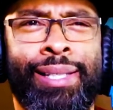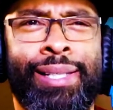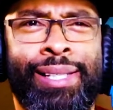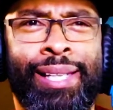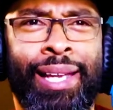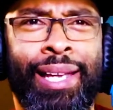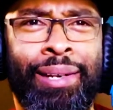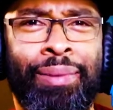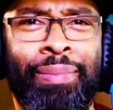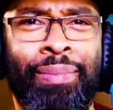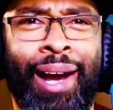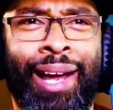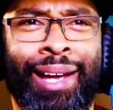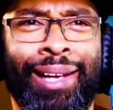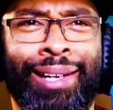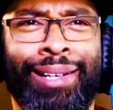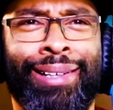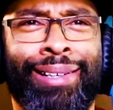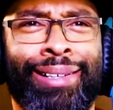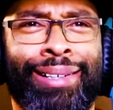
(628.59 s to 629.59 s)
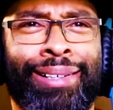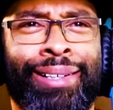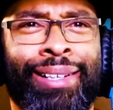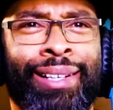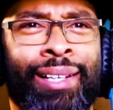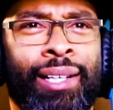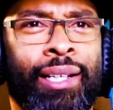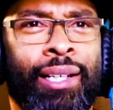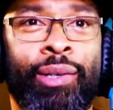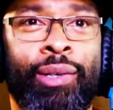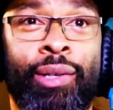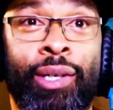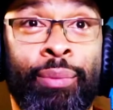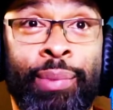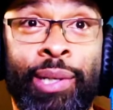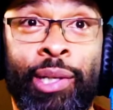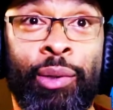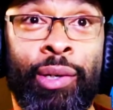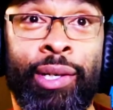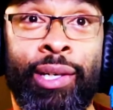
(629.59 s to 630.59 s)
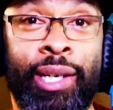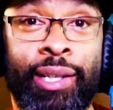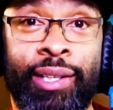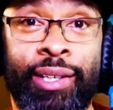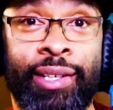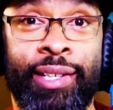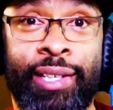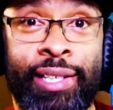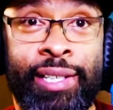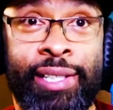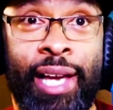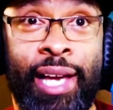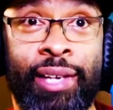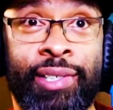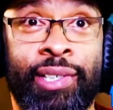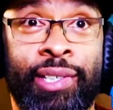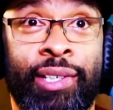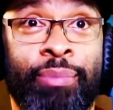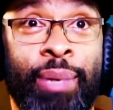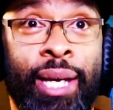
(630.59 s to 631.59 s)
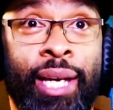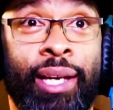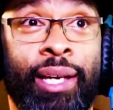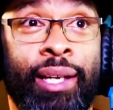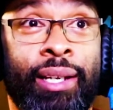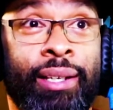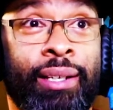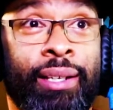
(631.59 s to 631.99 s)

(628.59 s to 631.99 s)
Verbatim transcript: set him right. You ain't gonna be doing nothing in this house, young man.